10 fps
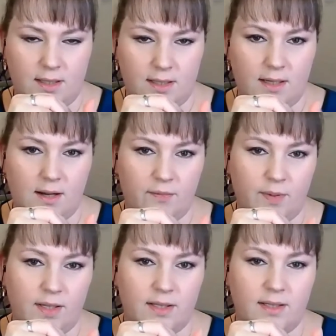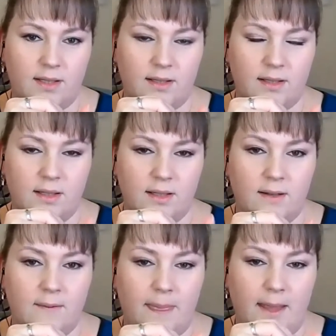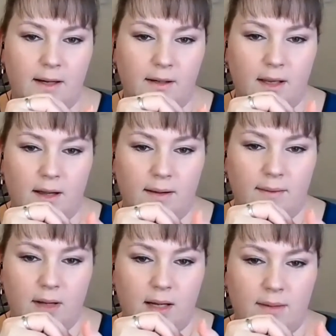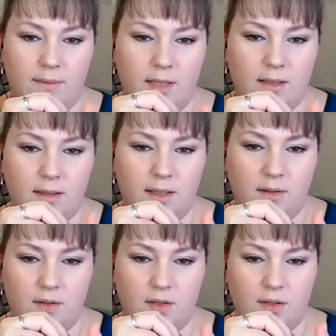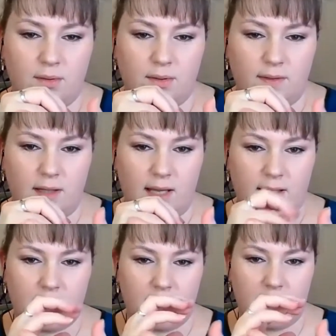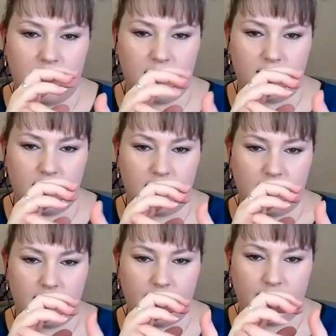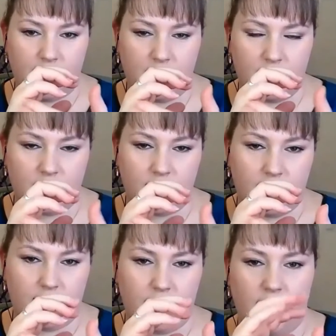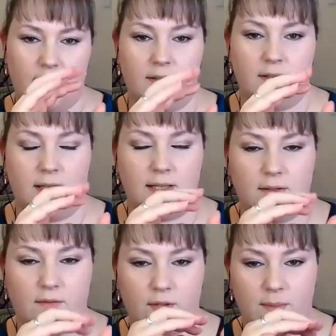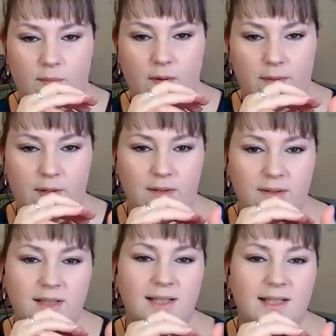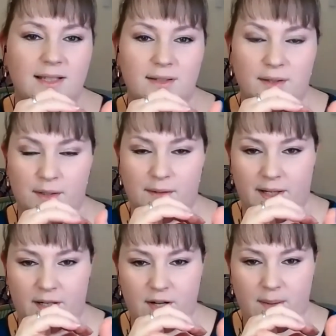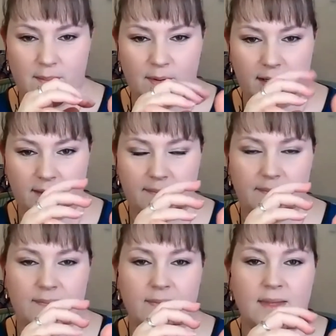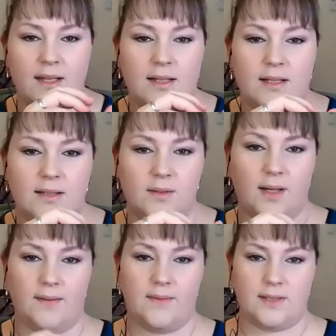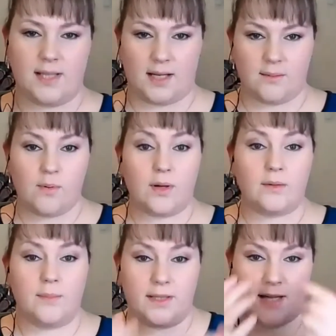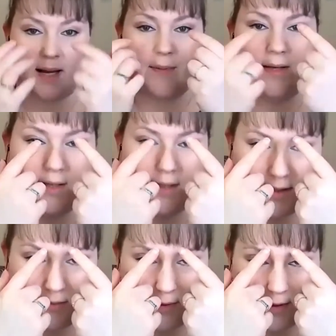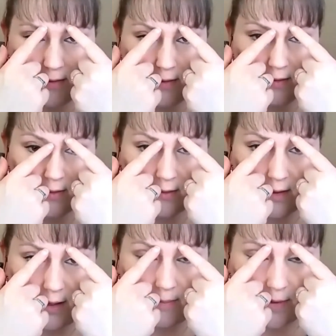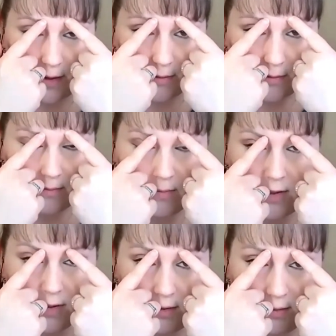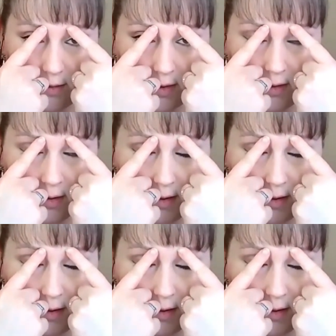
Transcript: enough because of the area. Here, you could just sort of relax and use your 3 fingers. So that's the first point. We call it the karate chop point. Okay, the second point we'll be tapping is where the eyebrow meets your